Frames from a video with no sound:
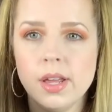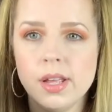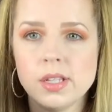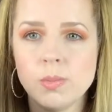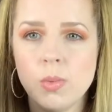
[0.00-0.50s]

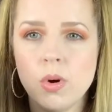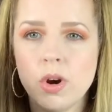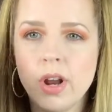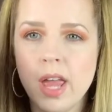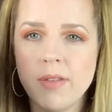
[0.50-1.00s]
It's
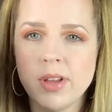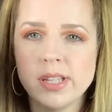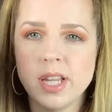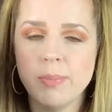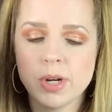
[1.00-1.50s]
more a
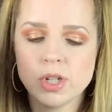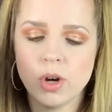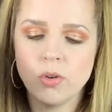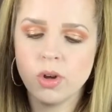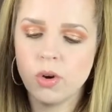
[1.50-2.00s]
bit deeper
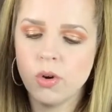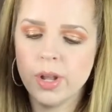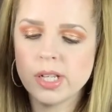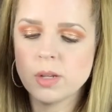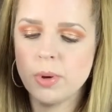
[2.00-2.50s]
toned
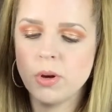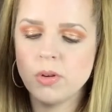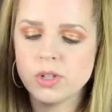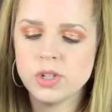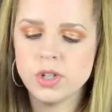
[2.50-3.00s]
gold as
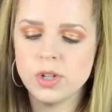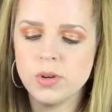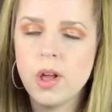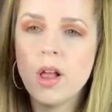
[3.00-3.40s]
opposed to